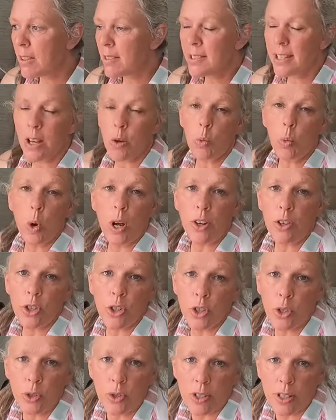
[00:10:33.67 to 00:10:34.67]
say 1 or
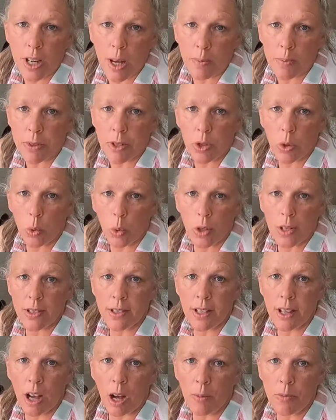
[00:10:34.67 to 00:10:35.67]
2 steps
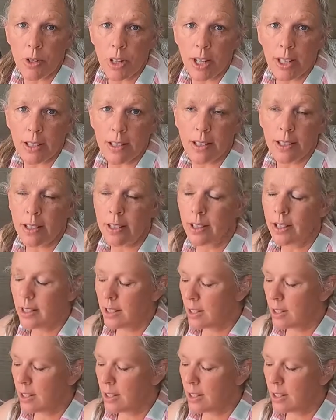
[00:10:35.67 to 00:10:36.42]
towards the object,